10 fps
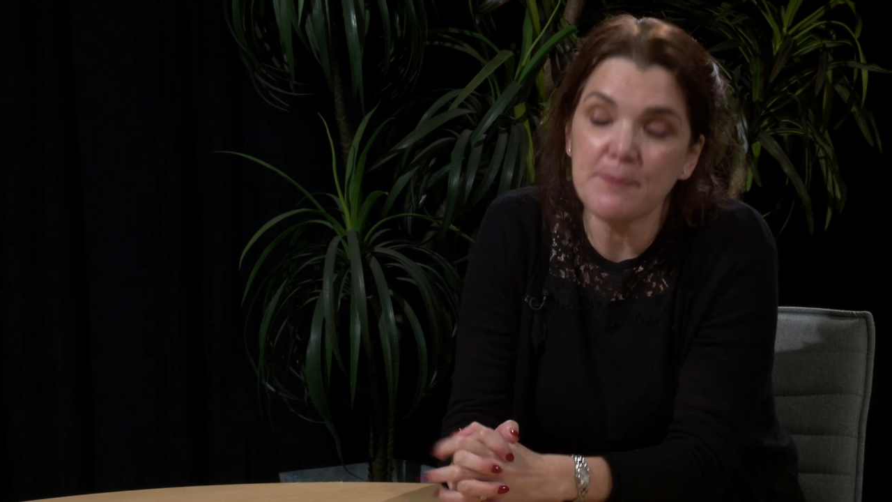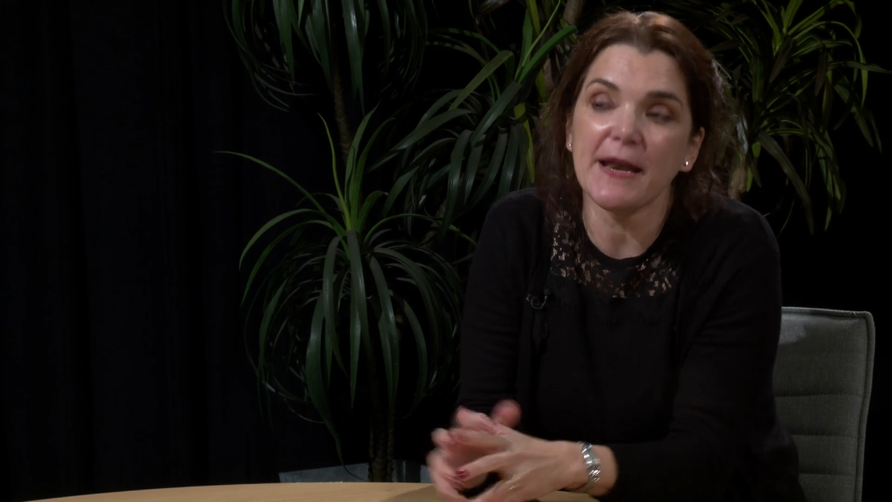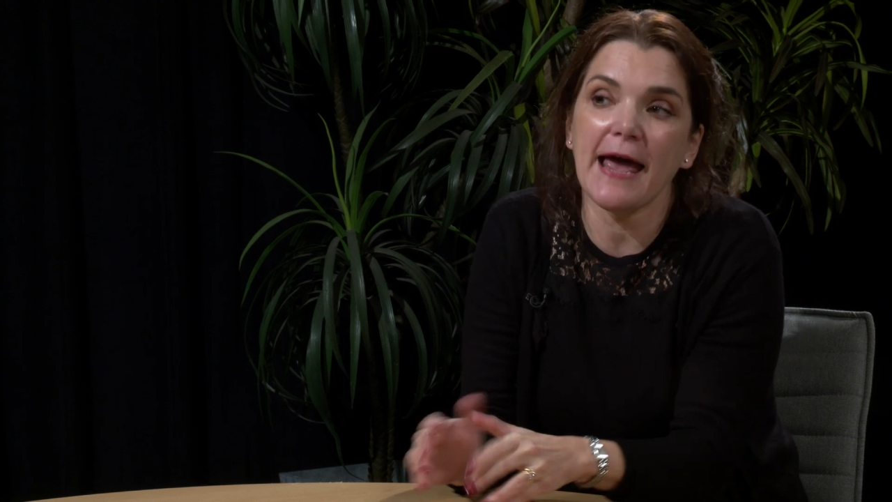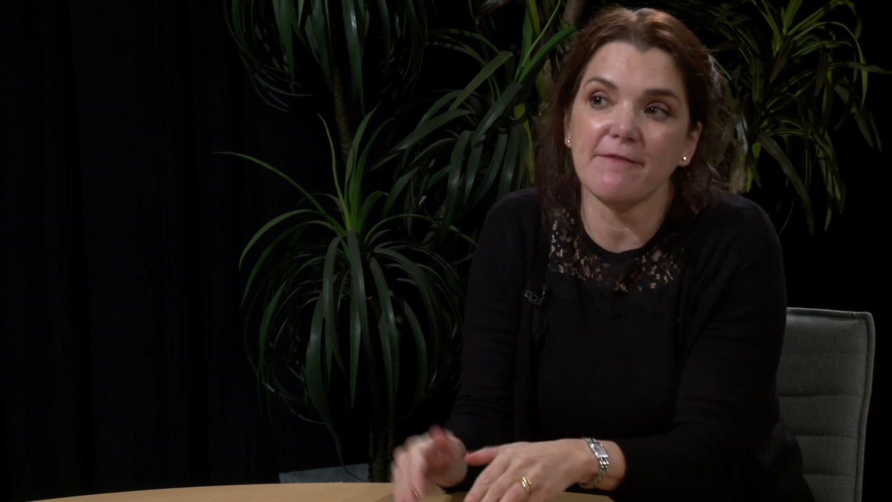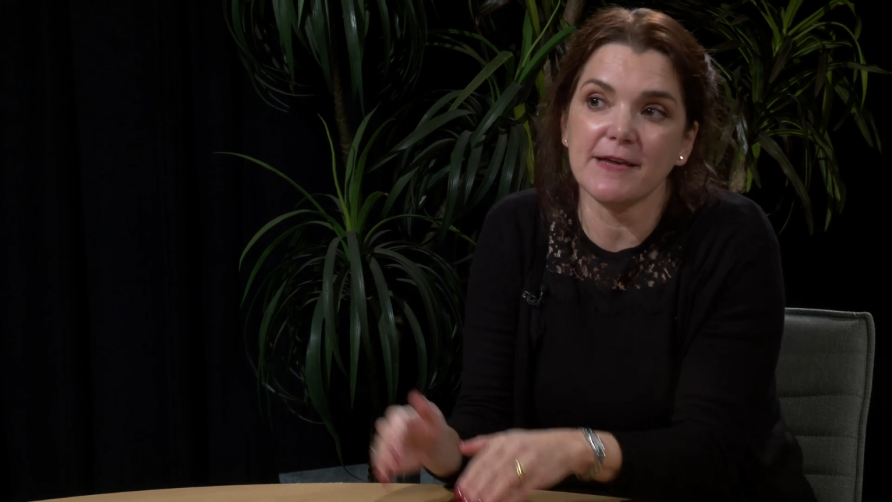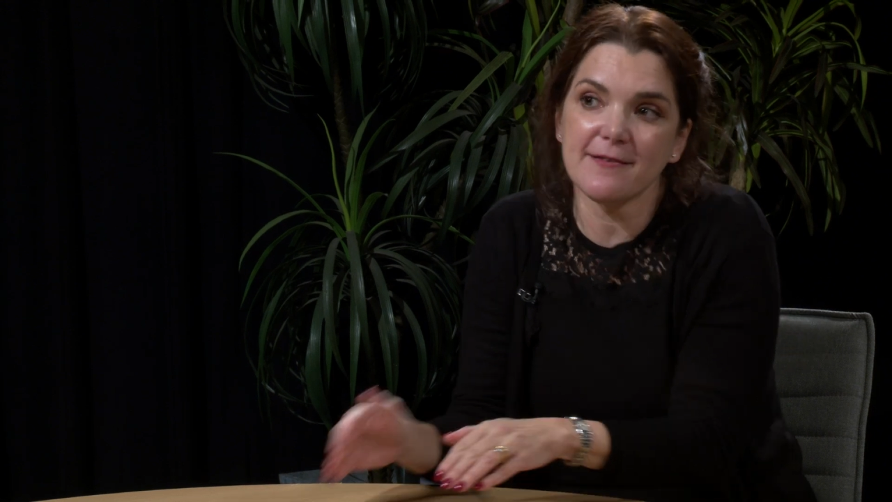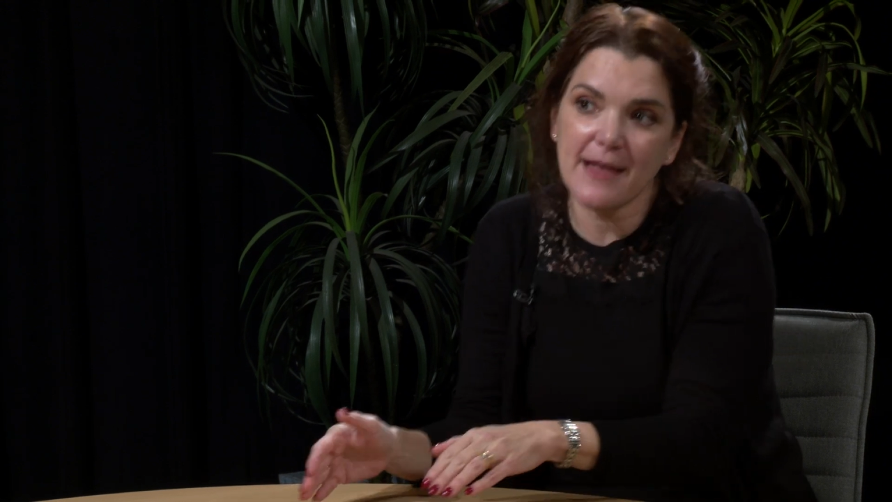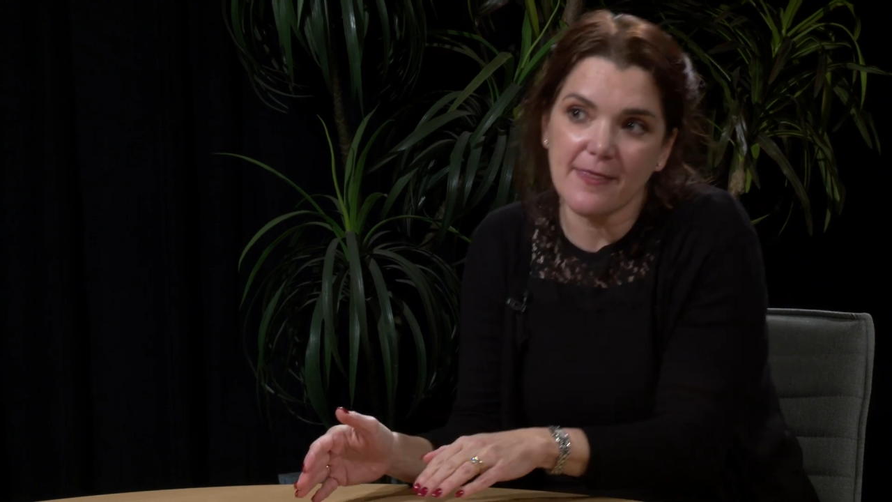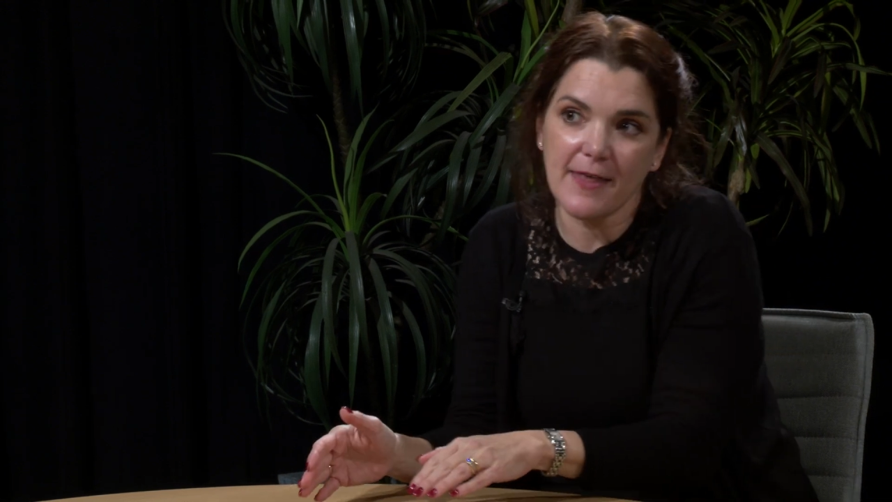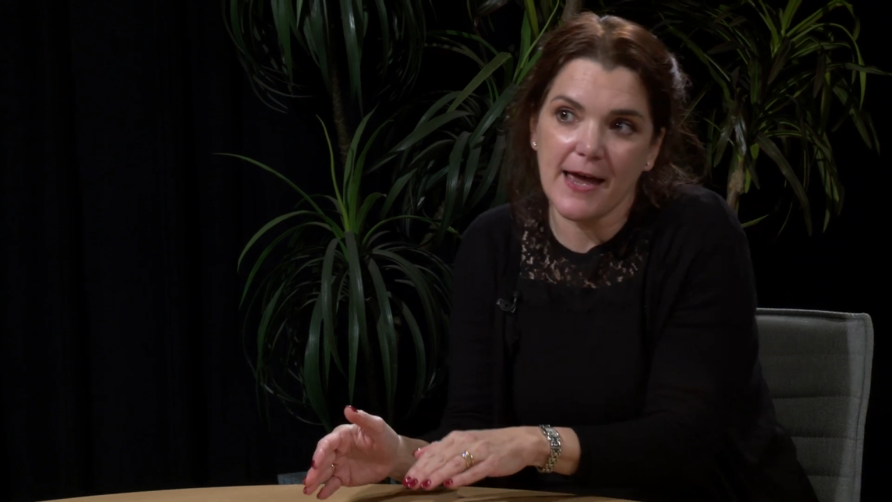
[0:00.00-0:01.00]
but having
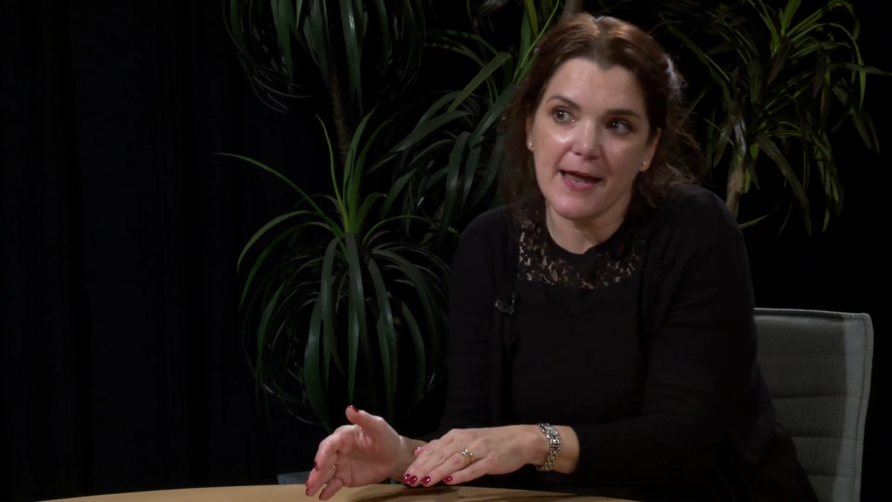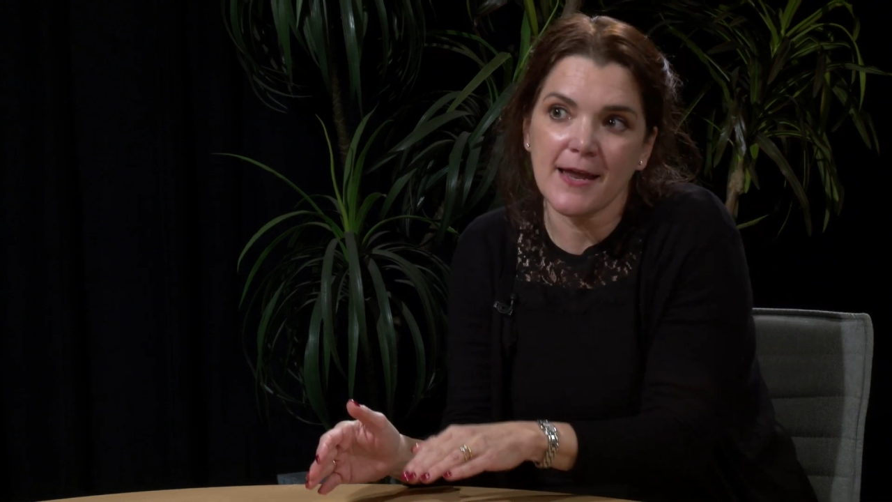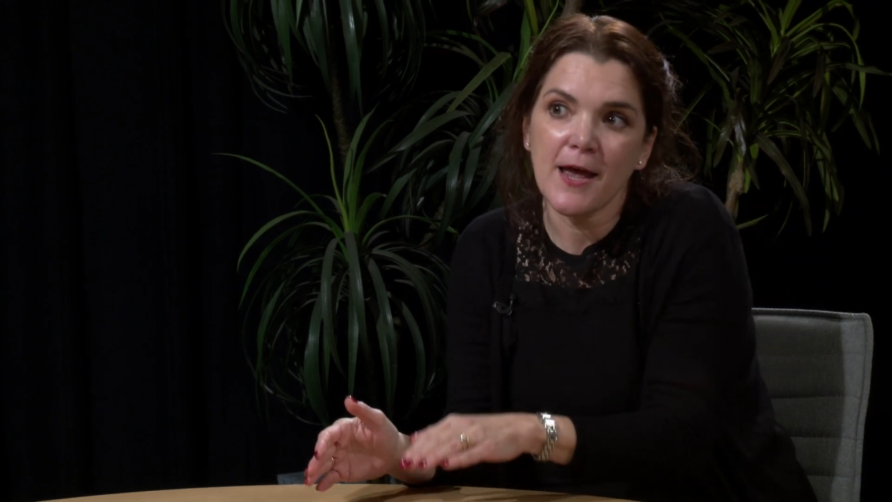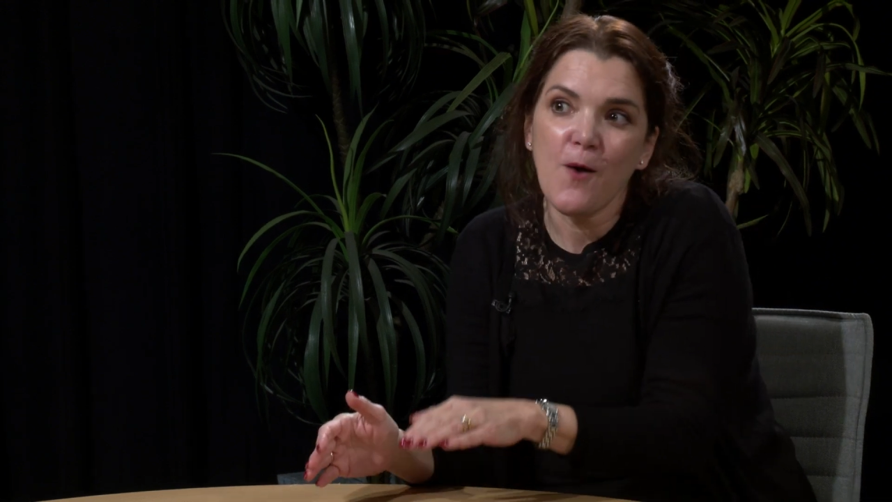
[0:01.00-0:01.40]
said that,